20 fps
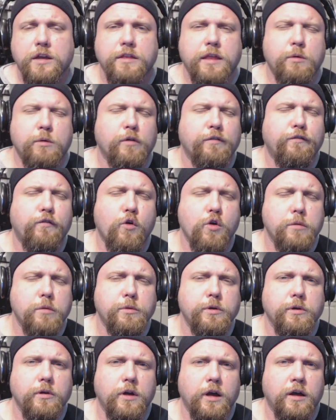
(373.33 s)
They were
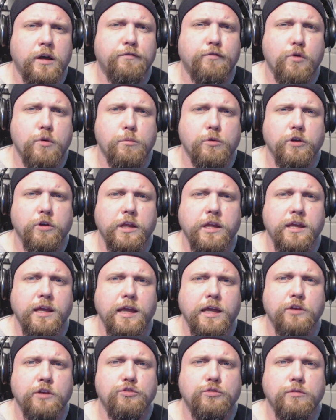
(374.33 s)
form, uh, formerly
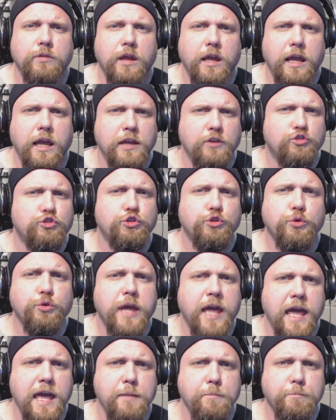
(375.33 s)
in
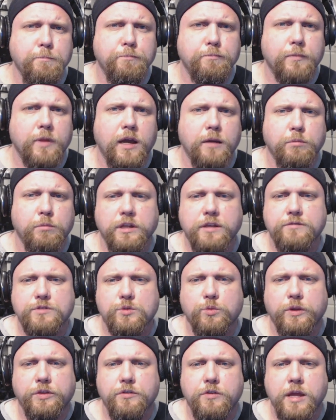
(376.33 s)
IntuGame, I believe
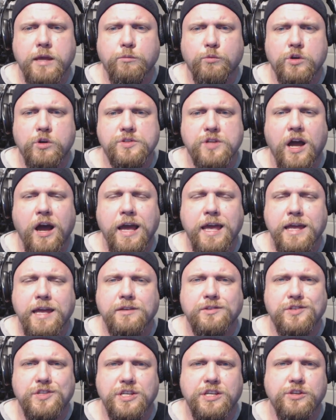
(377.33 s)
is what their name was, I
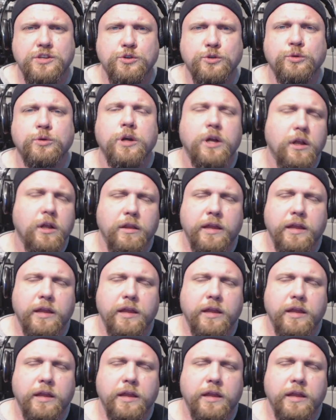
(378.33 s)
N T U,